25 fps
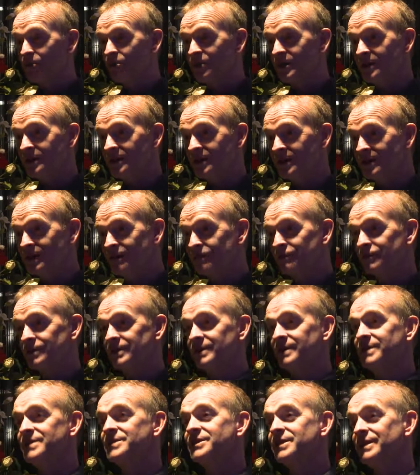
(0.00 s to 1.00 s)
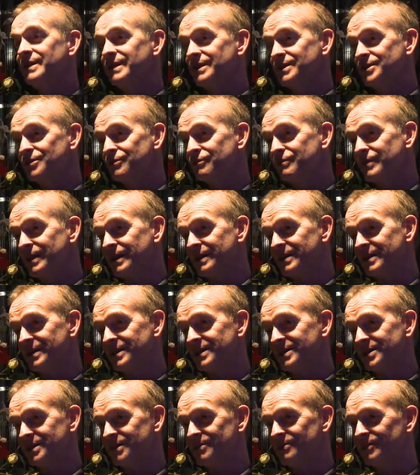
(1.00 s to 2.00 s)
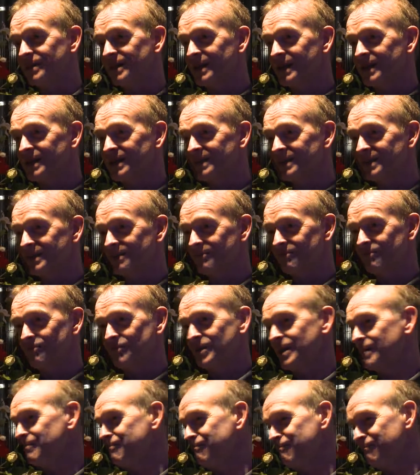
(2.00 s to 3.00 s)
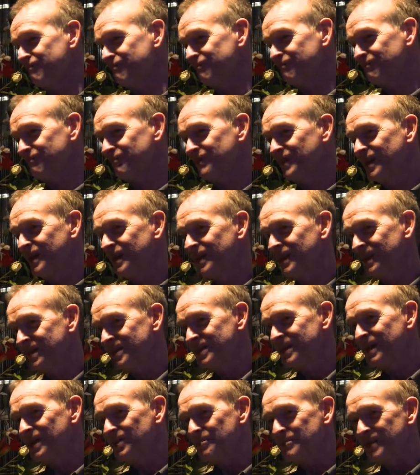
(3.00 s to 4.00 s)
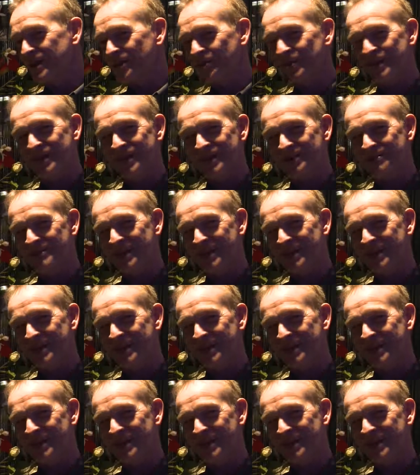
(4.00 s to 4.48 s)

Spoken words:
deliver these kinds of ideas in reality? Well, still a big question